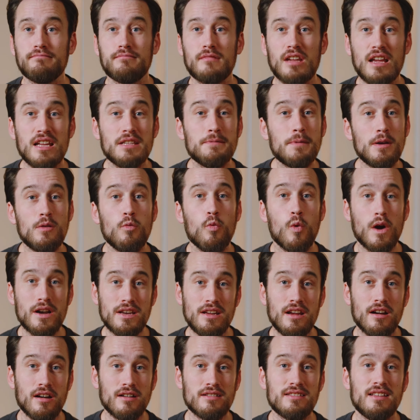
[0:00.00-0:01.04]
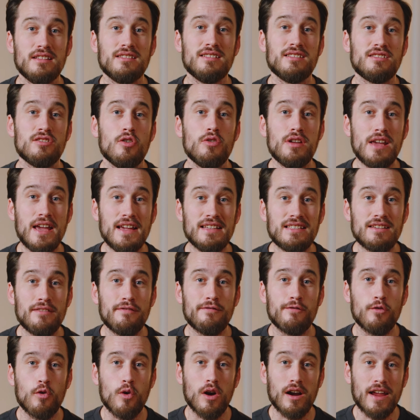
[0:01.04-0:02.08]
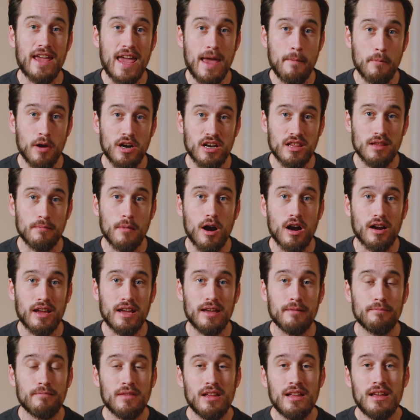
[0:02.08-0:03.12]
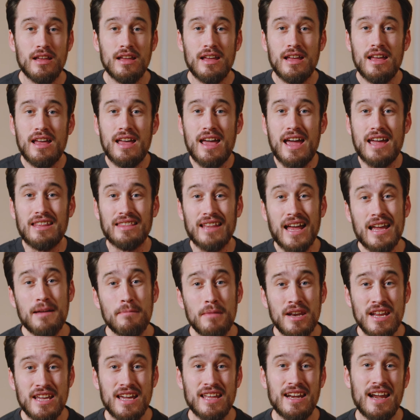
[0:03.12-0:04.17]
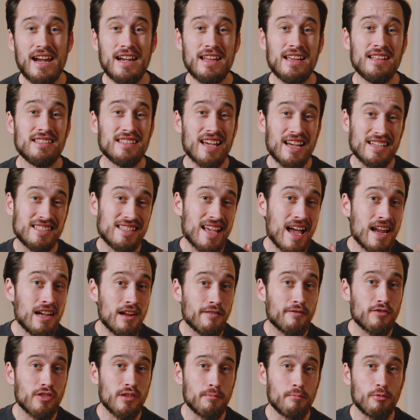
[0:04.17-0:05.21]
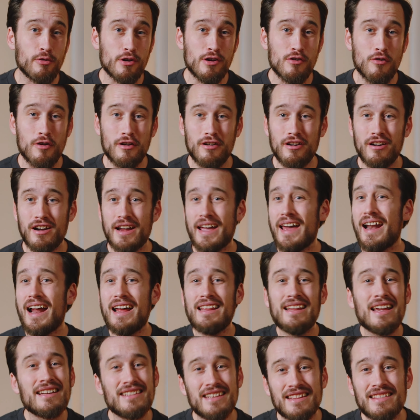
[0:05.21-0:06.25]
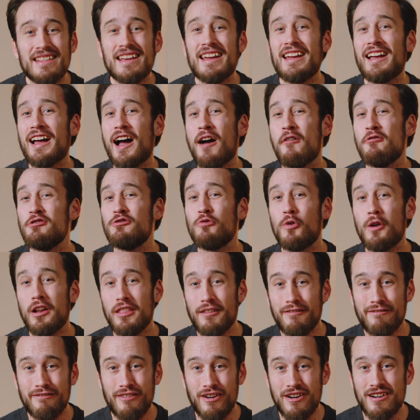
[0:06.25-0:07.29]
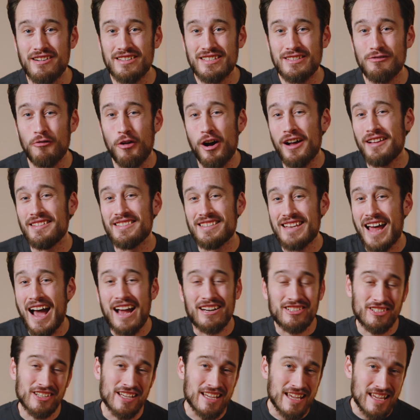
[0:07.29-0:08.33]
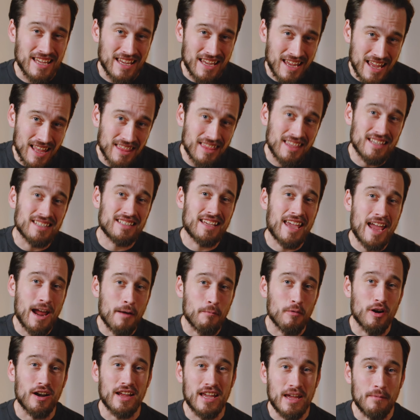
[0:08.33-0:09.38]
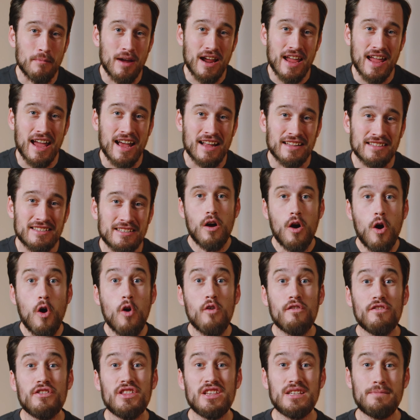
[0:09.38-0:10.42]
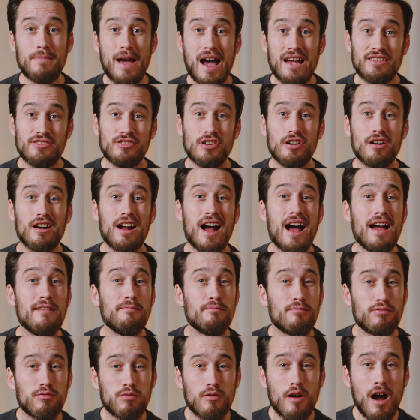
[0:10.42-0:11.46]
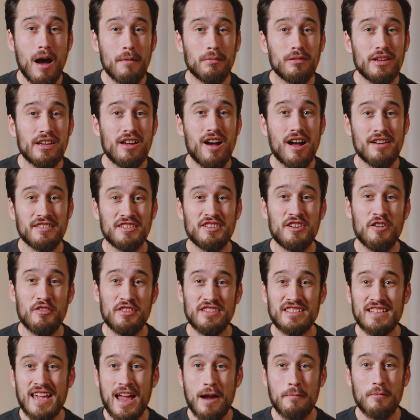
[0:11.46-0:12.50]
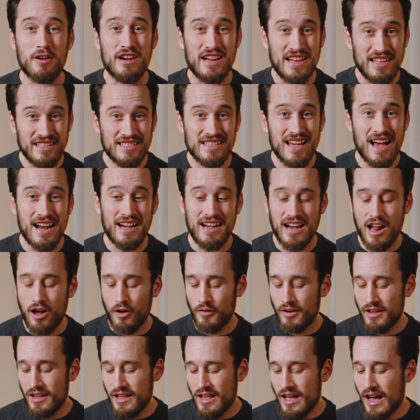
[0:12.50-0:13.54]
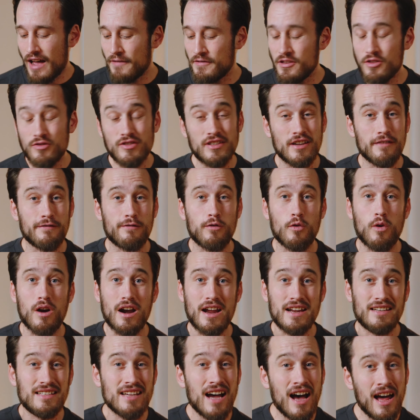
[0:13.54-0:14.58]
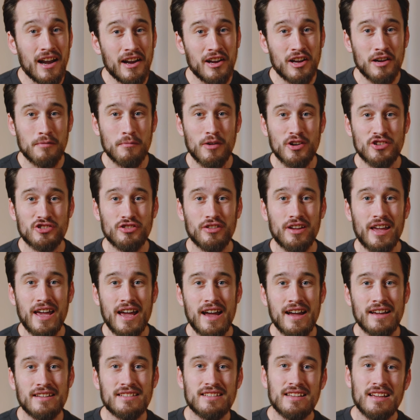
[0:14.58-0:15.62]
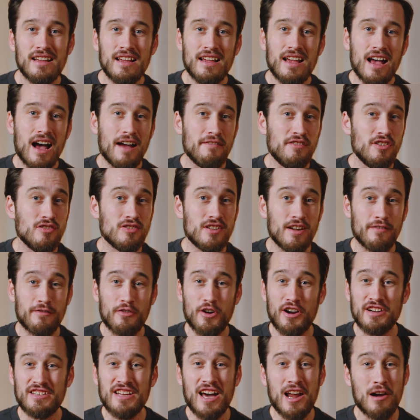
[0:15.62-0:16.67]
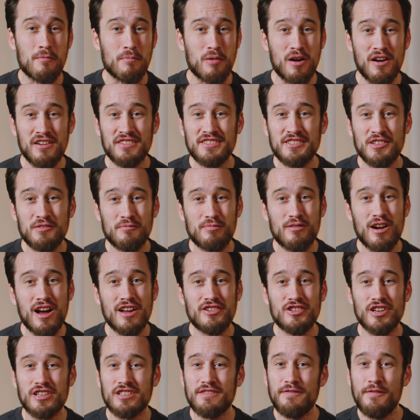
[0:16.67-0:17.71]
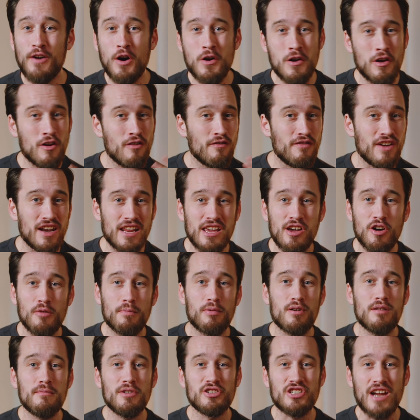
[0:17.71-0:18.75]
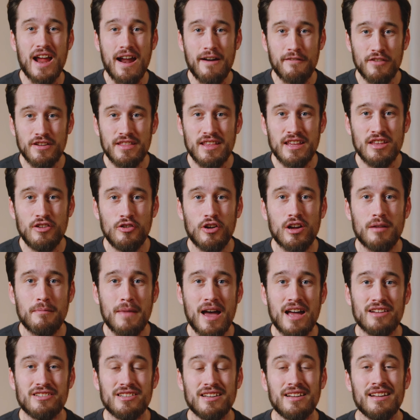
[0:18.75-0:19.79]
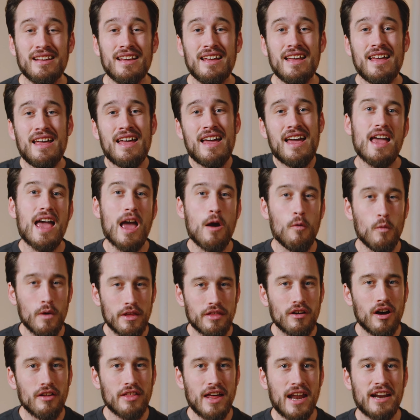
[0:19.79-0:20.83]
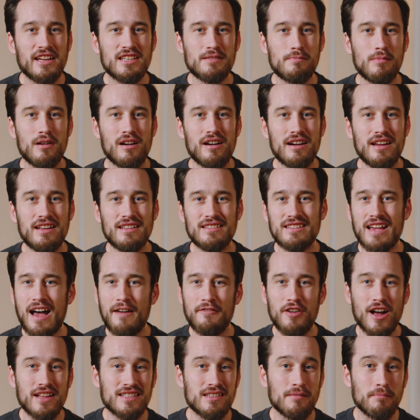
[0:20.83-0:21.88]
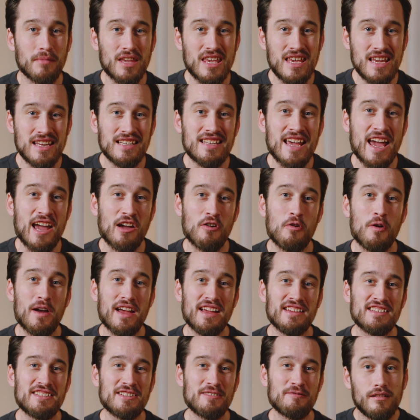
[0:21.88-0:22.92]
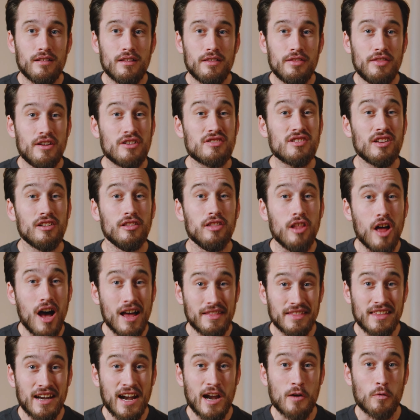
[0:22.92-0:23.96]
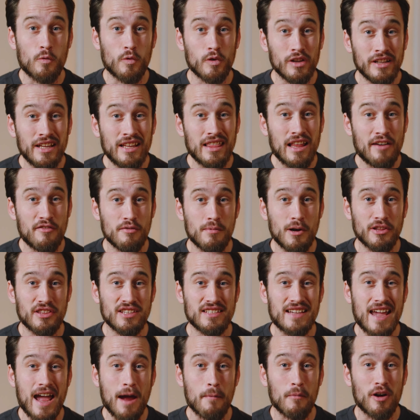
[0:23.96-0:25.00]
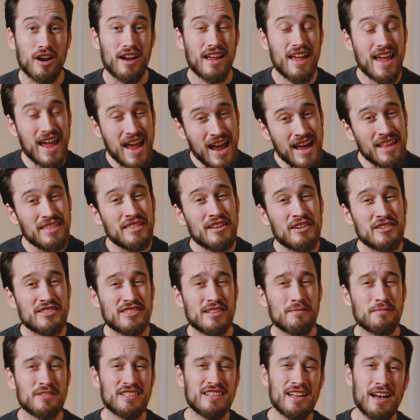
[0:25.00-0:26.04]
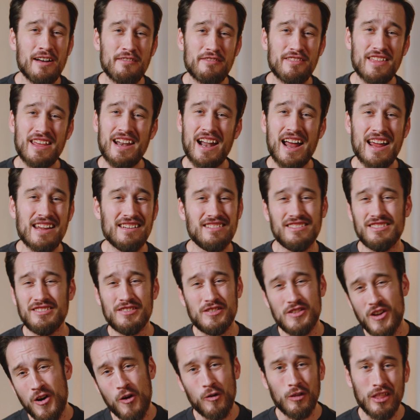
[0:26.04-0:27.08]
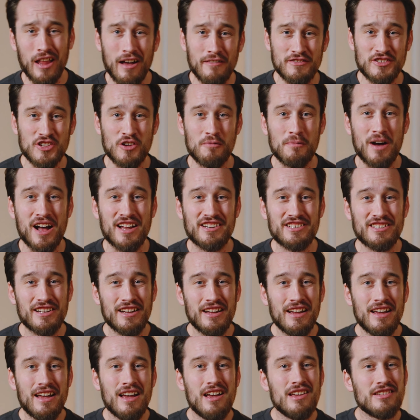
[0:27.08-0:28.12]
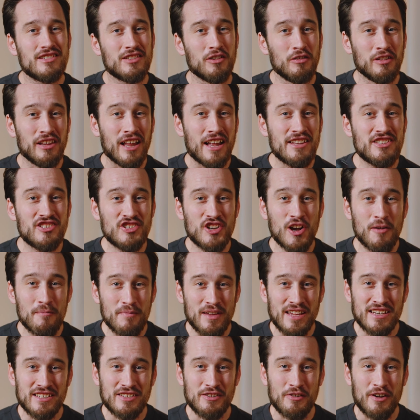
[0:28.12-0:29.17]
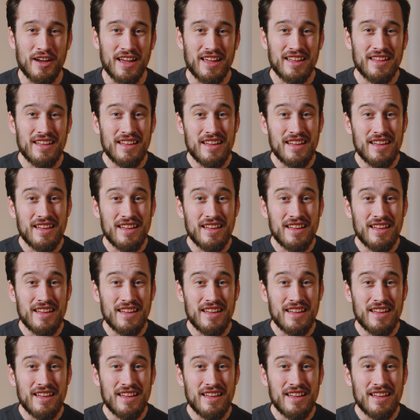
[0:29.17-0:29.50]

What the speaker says: It's been 1 year since the Sony A7IV came onto the market. And like many Canadians, I signed up for the pre-order, and I like to think I was one of the first ones to actually get this camera in my hands. Over this past year, I've probably gotten to know this camera inside and out. I've used it for a ton of commercial gigs. I've used it for a ton of personal projects, photo, video, pretty much everything you can imagine. And with all that experience, I've got some key takeaways. There's a lot that I really love about this camera, and there's some stuff that I don't love so much. So let's jump into it.